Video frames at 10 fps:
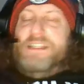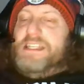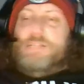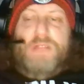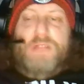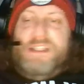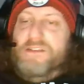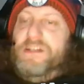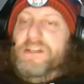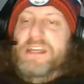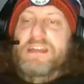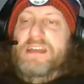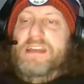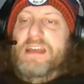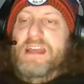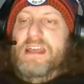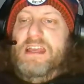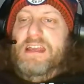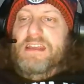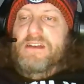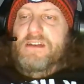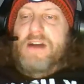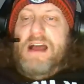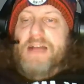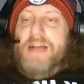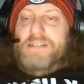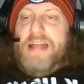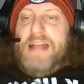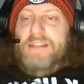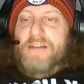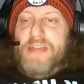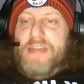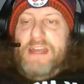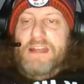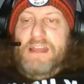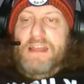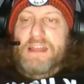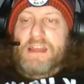just a split duty. I'm just not loving it.